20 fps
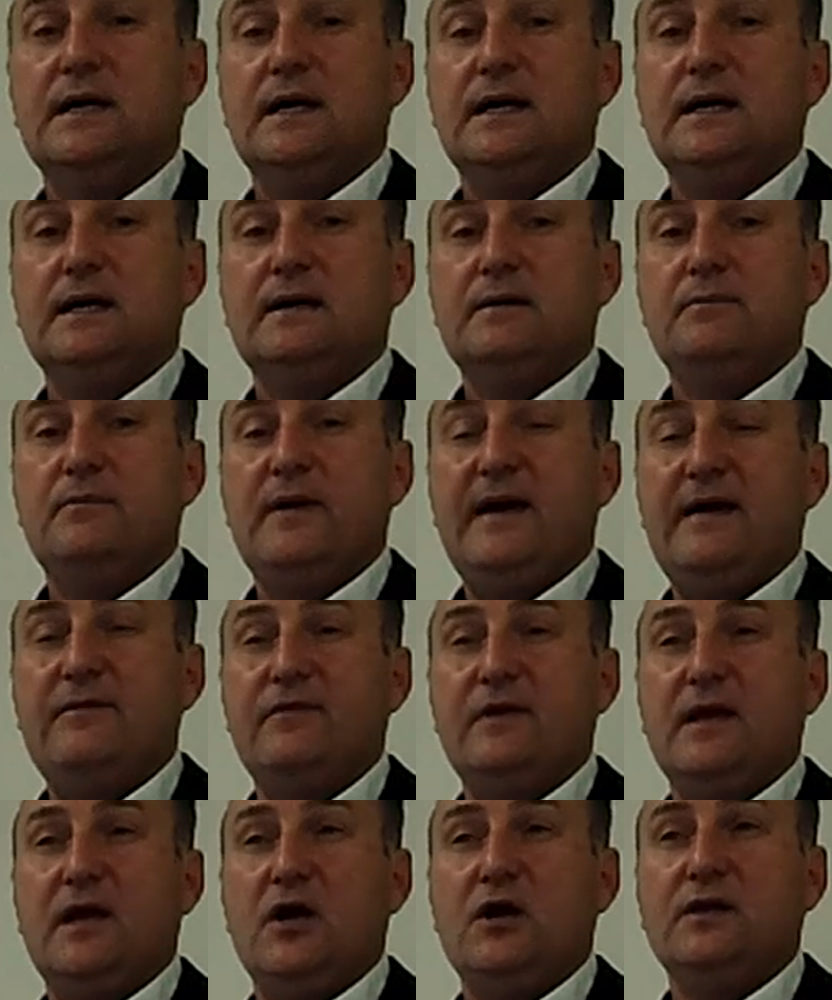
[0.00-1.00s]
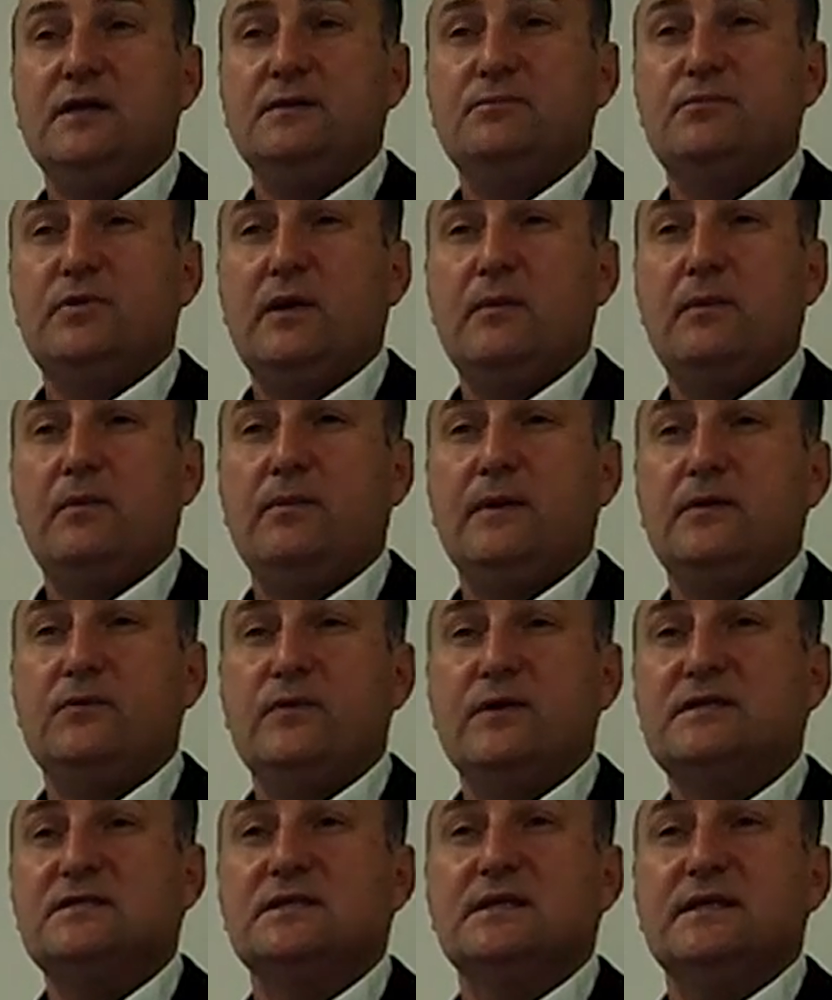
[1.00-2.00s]
having only probably
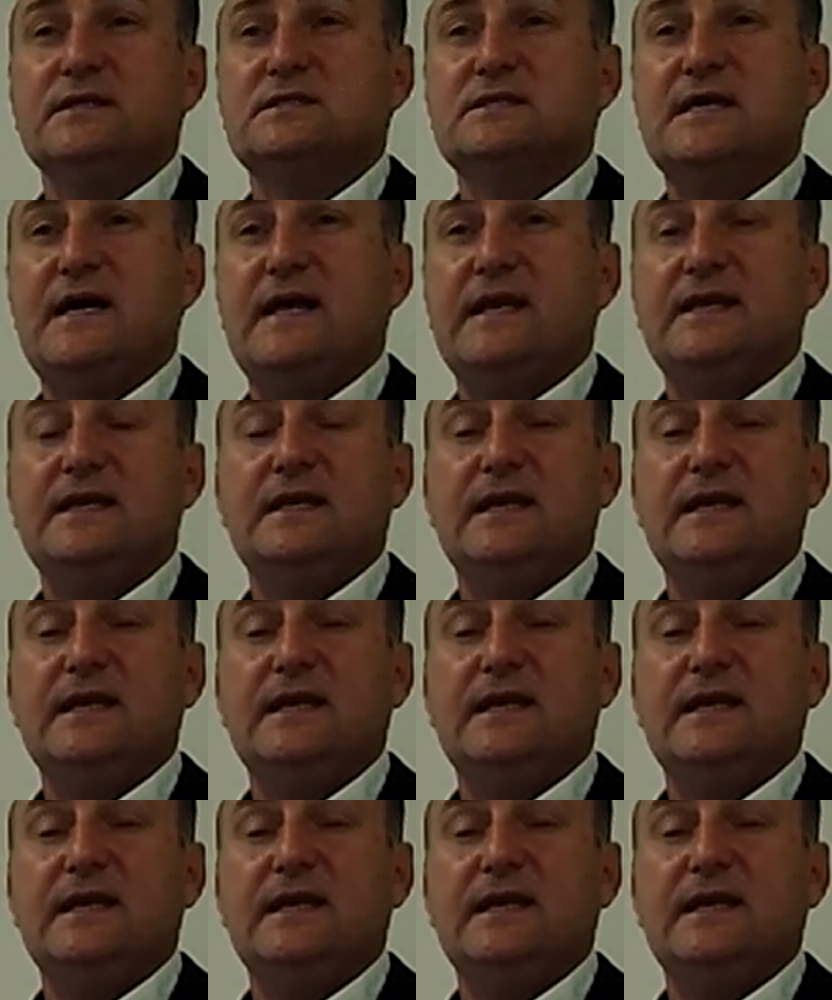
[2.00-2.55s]
recently started